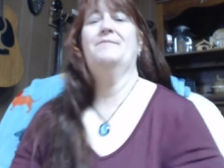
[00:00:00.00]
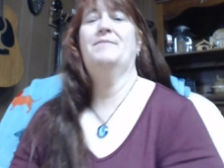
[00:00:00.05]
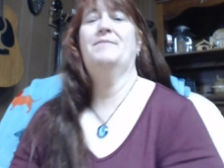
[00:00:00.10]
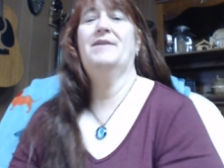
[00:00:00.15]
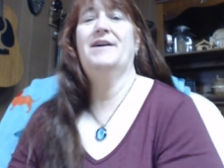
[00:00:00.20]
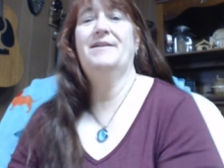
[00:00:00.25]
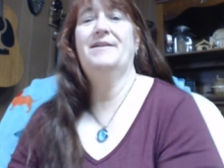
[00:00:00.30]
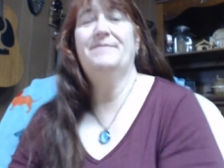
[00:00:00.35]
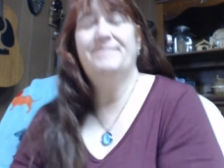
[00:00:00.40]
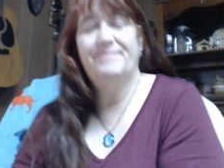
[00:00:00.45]

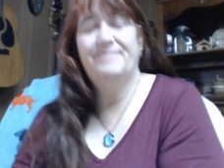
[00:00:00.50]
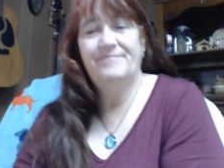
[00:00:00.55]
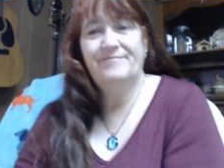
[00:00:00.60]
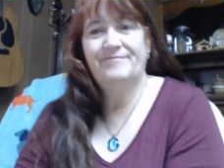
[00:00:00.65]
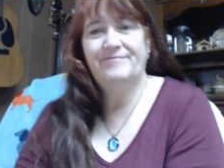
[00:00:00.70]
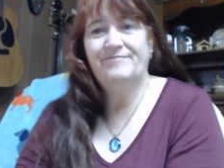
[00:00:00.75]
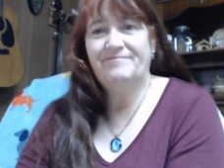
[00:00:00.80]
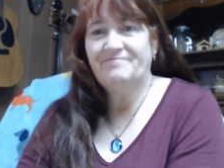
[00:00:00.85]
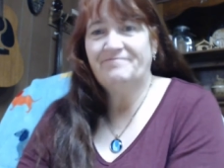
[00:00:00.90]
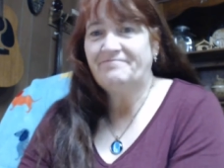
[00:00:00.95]
but
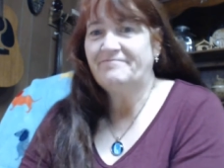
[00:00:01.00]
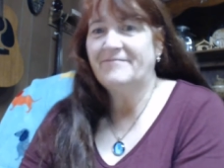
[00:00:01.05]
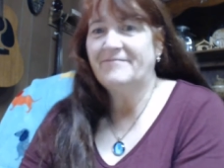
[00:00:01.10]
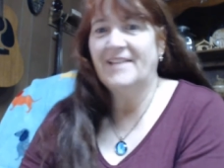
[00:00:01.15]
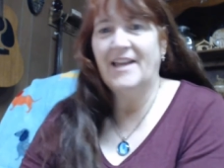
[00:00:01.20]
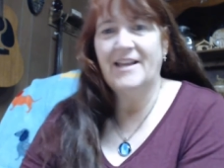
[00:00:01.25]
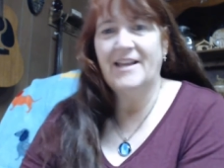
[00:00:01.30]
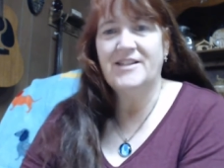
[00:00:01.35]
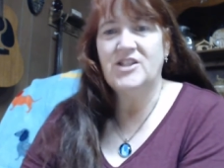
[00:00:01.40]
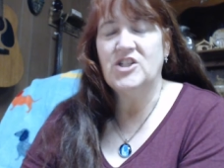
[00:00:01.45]

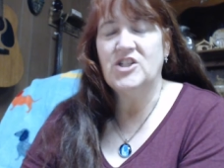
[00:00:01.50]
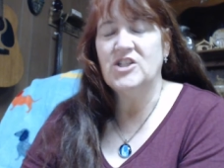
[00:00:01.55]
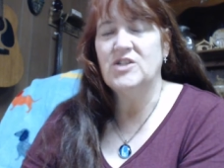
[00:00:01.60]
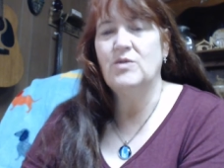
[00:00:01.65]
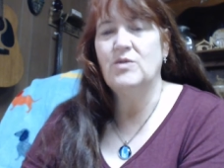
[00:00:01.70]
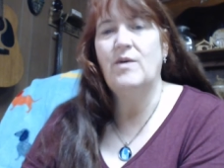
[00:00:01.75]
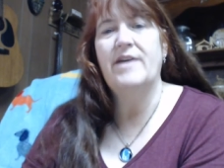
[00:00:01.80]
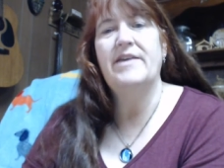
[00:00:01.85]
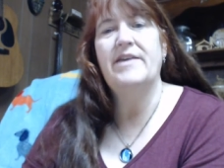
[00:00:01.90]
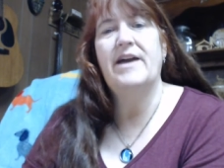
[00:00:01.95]
it's just
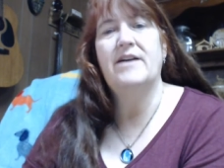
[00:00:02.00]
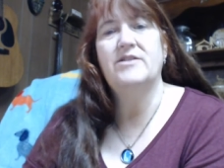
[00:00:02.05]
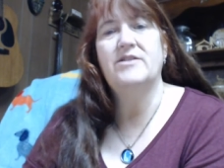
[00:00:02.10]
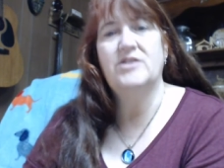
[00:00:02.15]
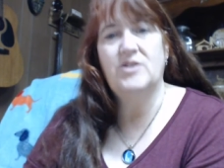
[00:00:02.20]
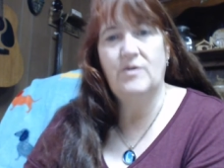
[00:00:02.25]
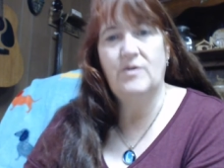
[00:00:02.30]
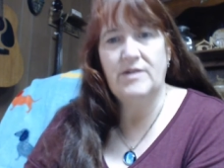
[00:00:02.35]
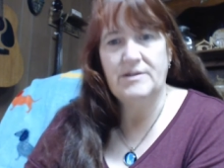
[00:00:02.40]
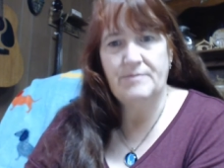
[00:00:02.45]
the way the house
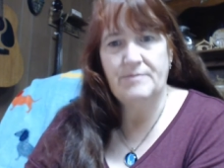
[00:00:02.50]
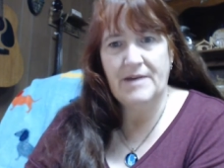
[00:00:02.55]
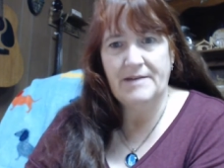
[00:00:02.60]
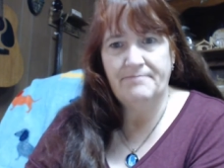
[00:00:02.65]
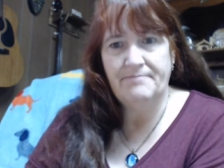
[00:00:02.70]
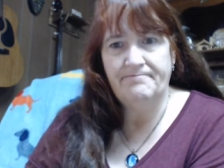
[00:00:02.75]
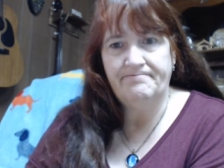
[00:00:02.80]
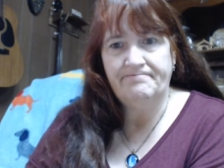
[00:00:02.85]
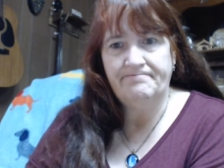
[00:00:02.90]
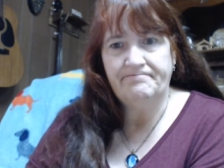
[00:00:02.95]
has always been.
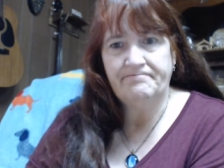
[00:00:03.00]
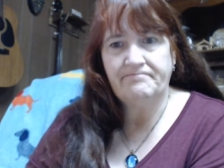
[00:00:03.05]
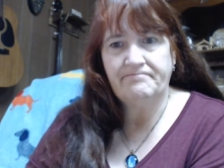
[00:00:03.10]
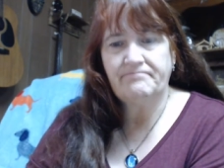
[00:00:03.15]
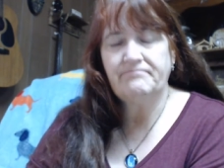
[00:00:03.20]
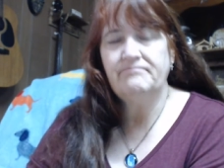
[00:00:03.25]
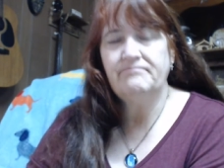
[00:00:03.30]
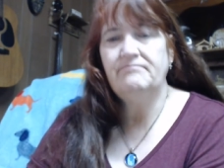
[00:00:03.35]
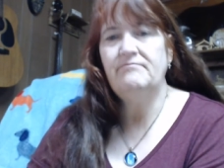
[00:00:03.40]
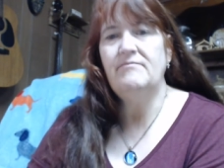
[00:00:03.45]

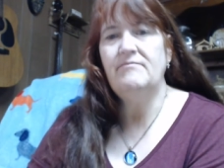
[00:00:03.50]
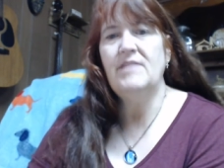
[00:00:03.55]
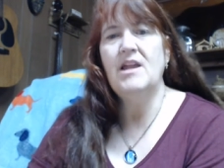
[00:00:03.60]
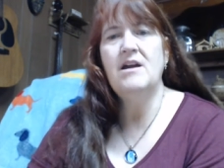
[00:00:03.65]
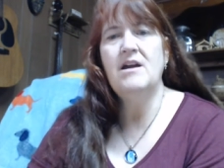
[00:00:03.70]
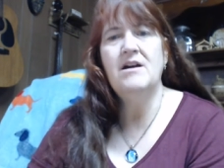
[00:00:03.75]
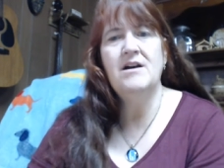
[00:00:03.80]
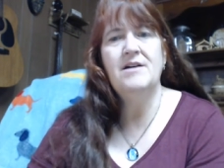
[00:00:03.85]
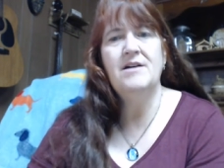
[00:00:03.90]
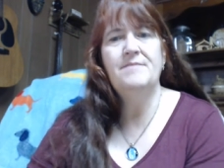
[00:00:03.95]

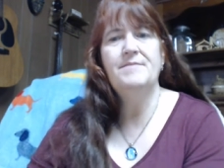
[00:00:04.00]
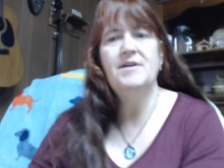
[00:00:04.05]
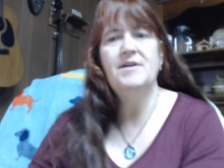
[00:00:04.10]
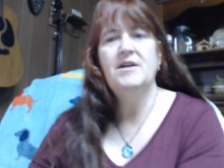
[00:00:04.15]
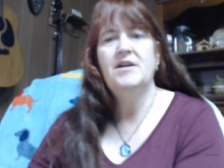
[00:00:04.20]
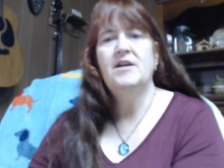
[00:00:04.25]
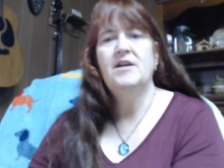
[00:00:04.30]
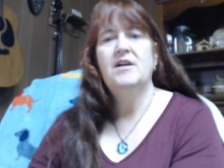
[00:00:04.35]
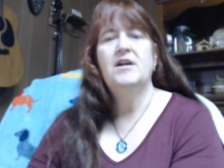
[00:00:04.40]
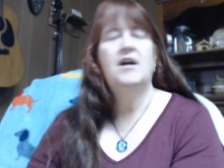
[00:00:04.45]
Um,
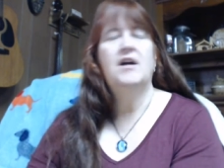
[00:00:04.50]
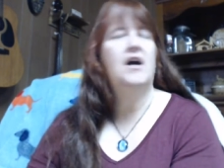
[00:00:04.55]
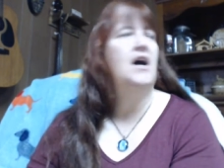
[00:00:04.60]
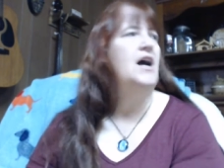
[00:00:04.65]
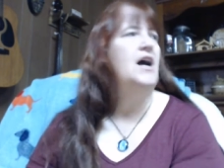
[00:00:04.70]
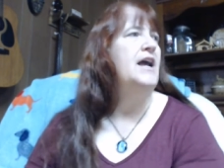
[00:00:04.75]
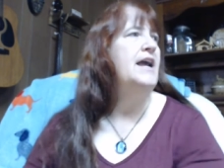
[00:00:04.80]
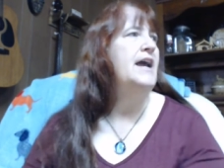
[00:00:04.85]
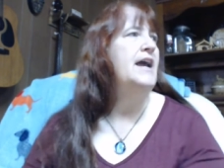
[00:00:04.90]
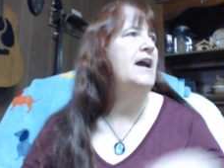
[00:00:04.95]

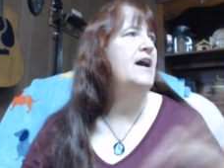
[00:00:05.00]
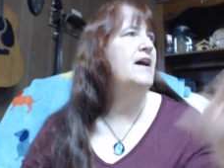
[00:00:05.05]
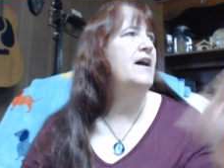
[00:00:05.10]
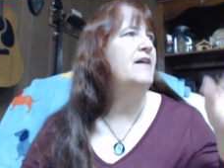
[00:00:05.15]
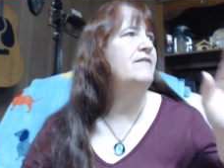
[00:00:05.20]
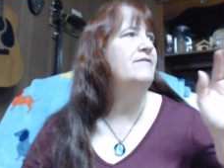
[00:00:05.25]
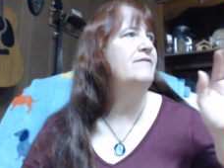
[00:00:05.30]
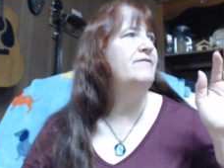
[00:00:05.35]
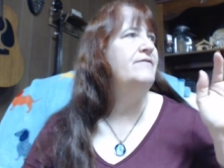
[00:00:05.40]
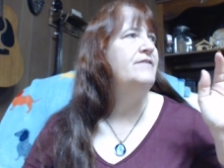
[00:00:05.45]
I
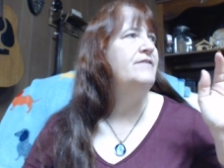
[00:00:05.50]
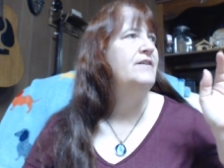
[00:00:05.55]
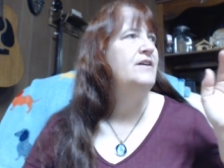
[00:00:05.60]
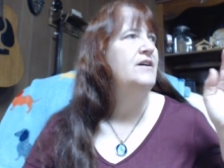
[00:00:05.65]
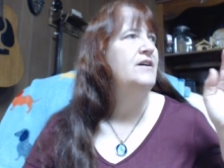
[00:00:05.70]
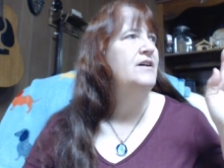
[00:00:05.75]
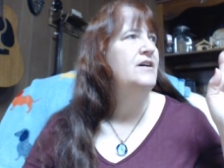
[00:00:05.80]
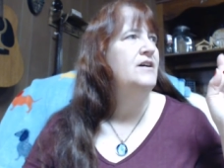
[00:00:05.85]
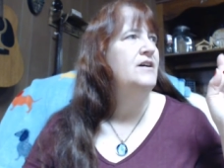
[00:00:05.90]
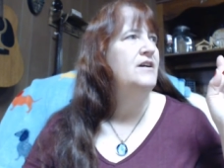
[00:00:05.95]
have
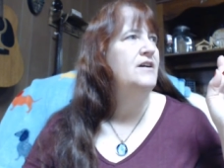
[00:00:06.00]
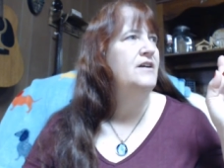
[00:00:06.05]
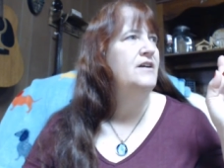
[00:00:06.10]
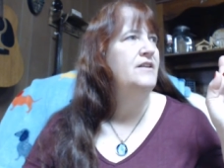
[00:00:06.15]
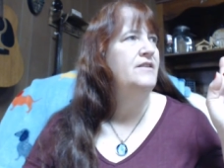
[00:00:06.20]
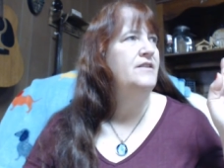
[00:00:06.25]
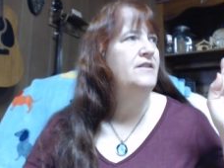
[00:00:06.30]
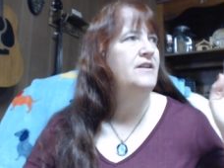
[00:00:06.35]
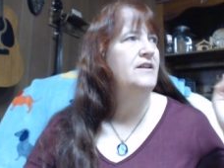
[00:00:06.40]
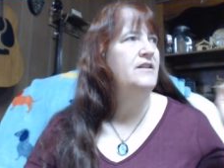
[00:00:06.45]

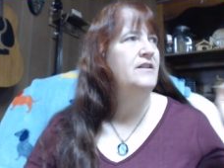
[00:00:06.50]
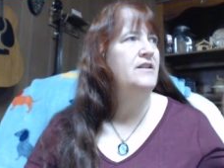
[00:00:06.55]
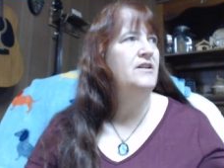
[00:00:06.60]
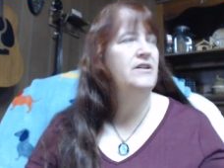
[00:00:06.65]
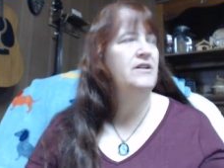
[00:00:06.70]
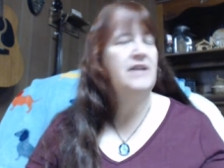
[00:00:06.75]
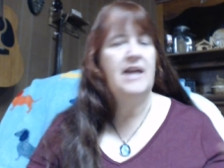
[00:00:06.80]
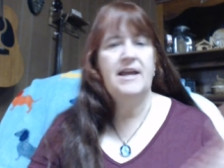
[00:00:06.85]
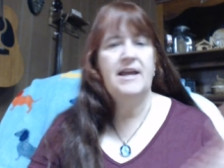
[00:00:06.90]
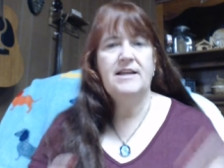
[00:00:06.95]
the
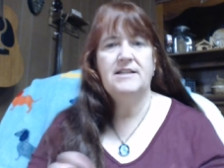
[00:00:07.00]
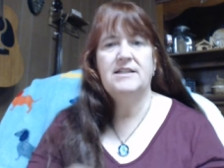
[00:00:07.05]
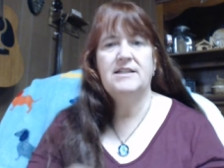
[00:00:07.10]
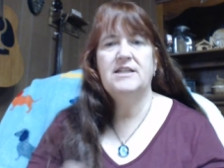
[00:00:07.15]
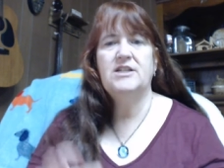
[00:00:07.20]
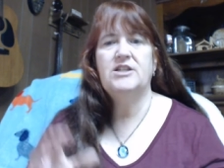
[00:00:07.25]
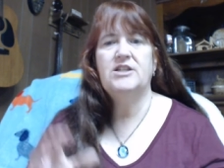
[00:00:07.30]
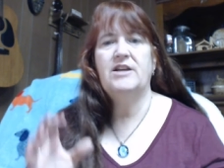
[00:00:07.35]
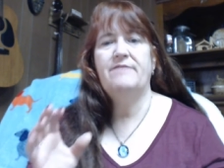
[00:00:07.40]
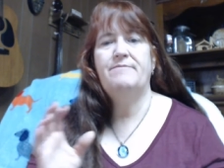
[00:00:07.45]
little cake
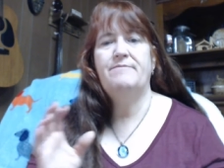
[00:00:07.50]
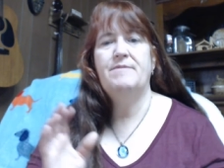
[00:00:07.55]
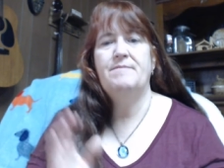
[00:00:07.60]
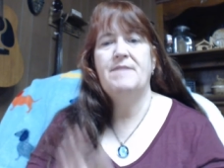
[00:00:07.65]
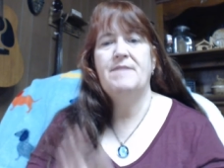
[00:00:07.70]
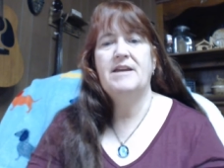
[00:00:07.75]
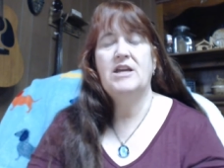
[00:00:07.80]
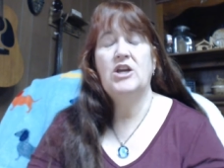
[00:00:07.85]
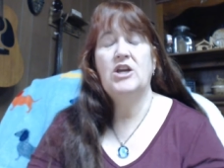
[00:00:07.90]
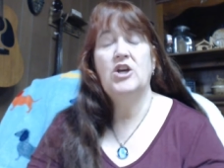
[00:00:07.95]
dish. I've been
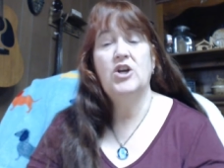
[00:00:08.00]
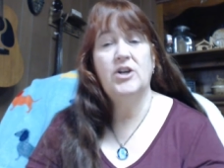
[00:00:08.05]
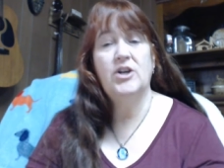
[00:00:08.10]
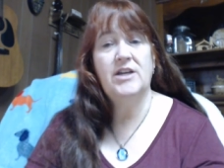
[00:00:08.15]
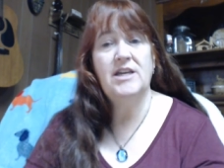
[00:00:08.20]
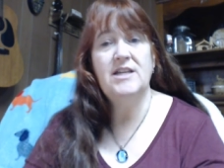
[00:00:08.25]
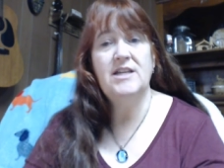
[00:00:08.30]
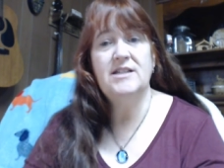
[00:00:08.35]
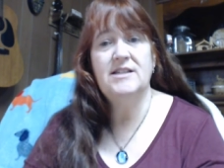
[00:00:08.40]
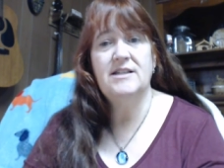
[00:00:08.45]
making
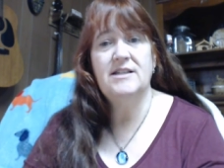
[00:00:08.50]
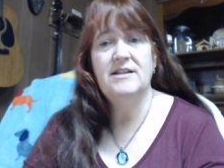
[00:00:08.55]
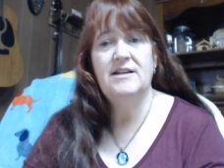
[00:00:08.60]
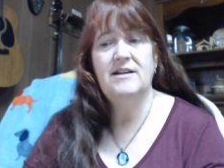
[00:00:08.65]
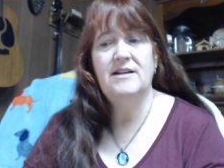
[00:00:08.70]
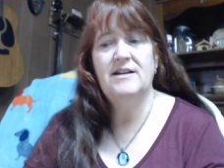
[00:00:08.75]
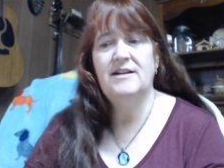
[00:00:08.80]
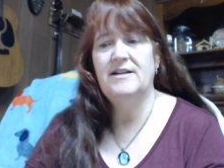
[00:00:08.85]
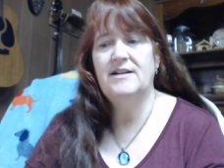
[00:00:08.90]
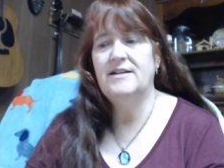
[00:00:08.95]
cookies.
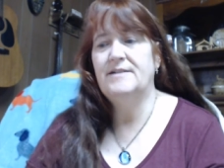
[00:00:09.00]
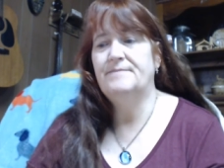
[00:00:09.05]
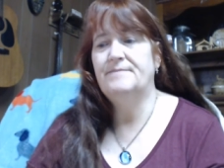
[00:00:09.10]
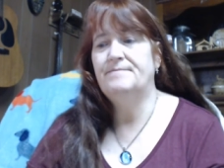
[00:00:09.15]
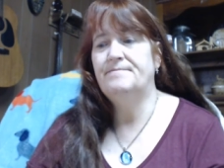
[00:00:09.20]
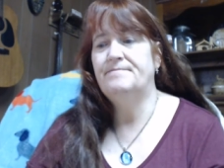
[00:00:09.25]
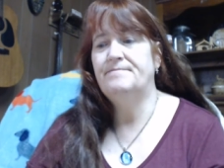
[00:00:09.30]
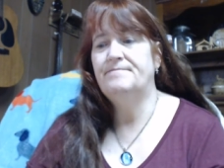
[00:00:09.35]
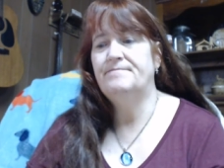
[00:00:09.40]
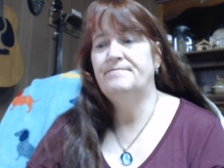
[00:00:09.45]
Um,